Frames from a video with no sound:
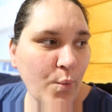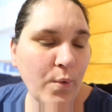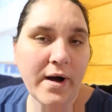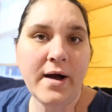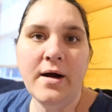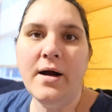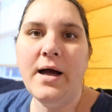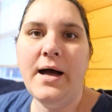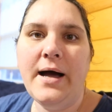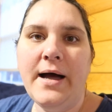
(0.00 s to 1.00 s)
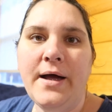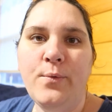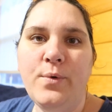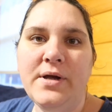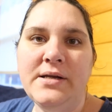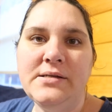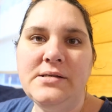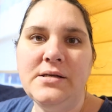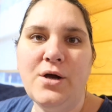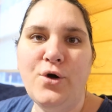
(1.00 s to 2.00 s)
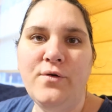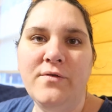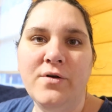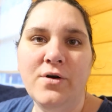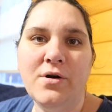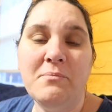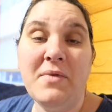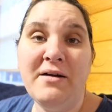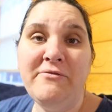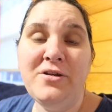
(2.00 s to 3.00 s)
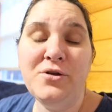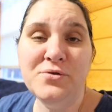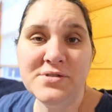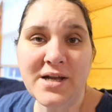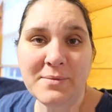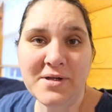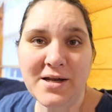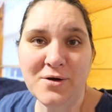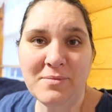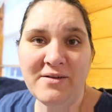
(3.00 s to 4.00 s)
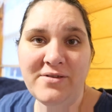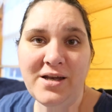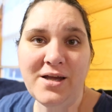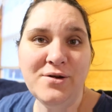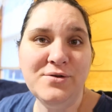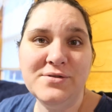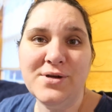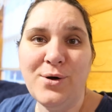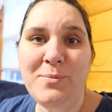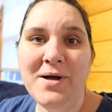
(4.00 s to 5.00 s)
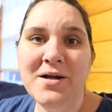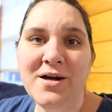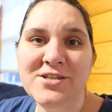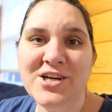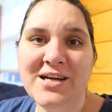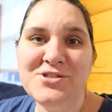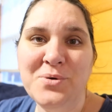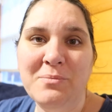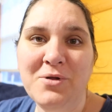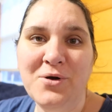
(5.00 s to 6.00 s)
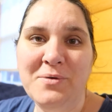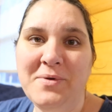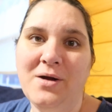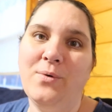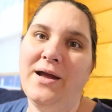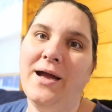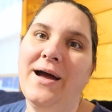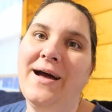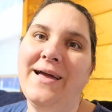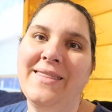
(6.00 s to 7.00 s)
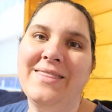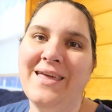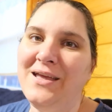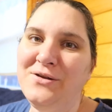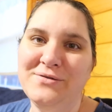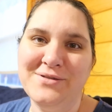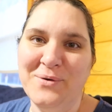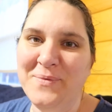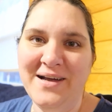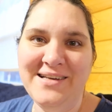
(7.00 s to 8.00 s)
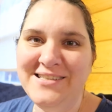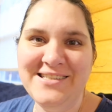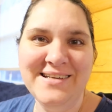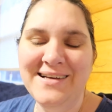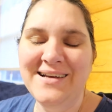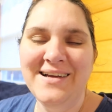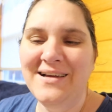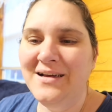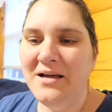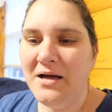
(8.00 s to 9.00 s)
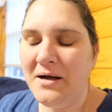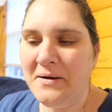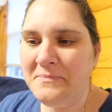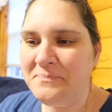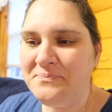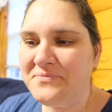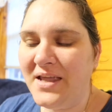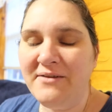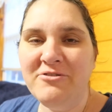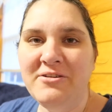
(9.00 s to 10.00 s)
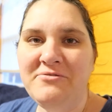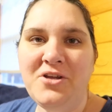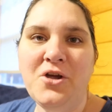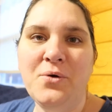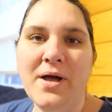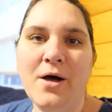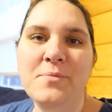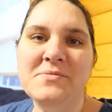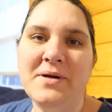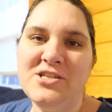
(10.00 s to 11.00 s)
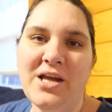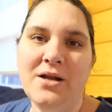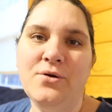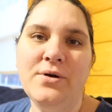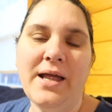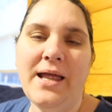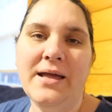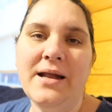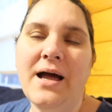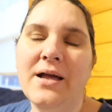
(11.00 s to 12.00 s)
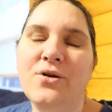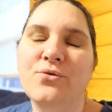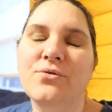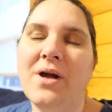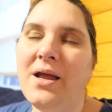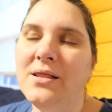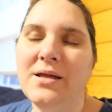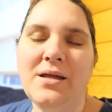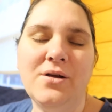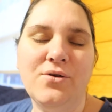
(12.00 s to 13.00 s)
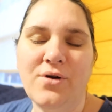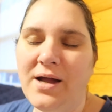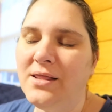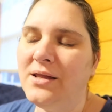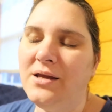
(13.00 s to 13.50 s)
where I went over my views that I'm getting on my videos, oh my gosh, guys, you are blowing me away. I thank you so much. Every view helps my channel, and I greatly, greatly,